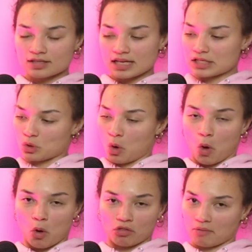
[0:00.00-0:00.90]
is
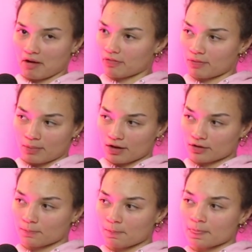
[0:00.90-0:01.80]
all the way at the
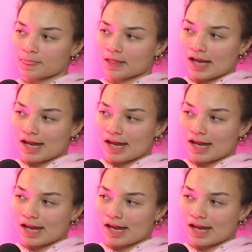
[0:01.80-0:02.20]
bottom.